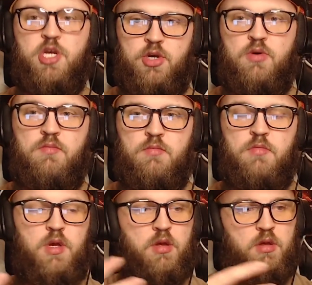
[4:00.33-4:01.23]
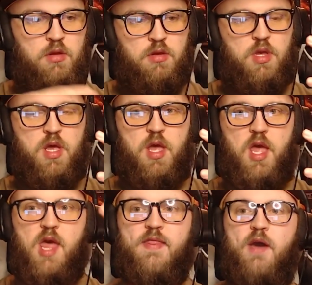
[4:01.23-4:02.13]
2,
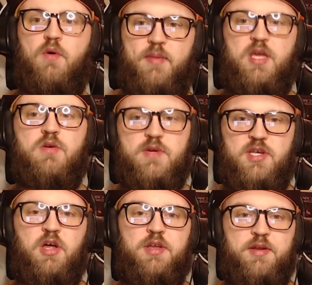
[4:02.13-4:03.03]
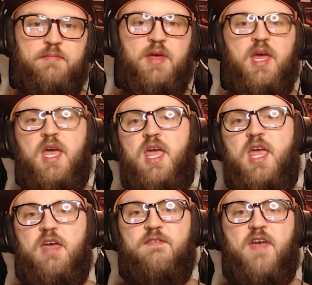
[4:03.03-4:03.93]
and that would be your result.
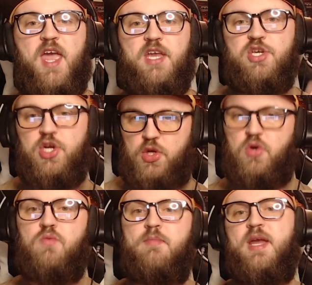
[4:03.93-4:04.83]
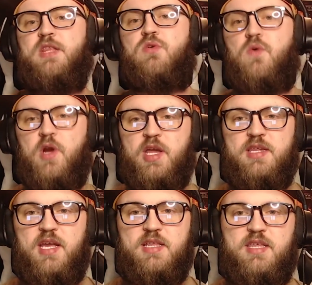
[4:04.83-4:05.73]
If a 2 meets or
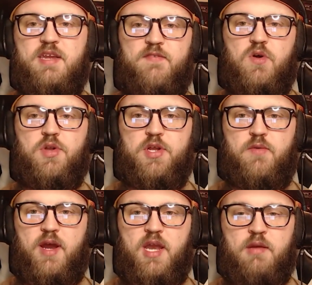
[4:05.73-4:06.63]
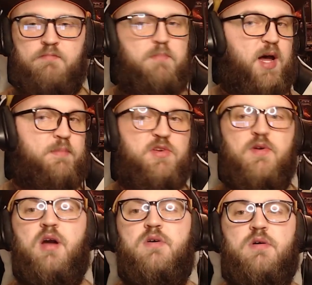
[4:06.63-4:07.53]
exceeds the difficulty rating, Bob's
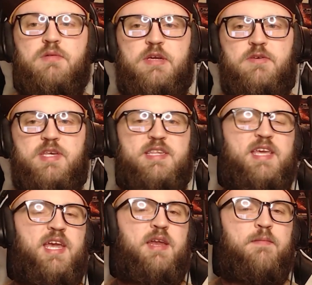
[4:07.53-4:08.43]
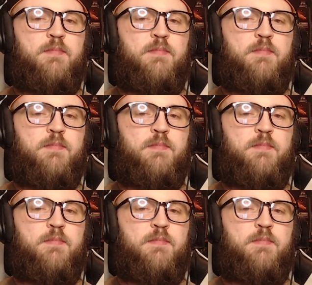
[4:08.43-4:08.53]
your uncle, you succeed.